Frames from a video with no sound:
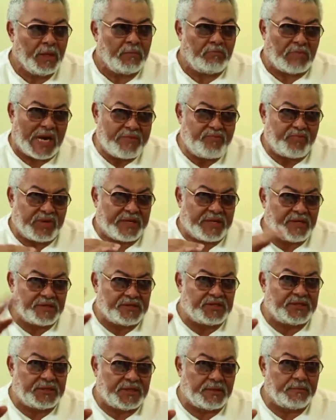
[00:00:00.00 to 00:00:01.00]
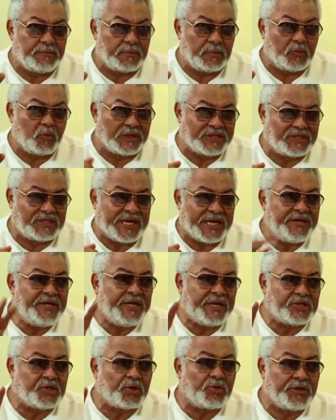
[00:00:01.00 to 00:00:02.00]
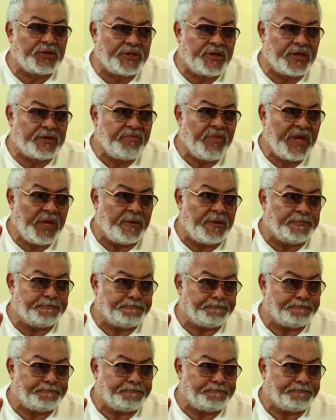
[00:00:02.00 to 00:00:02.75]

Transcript: my brother was 10 years older than me.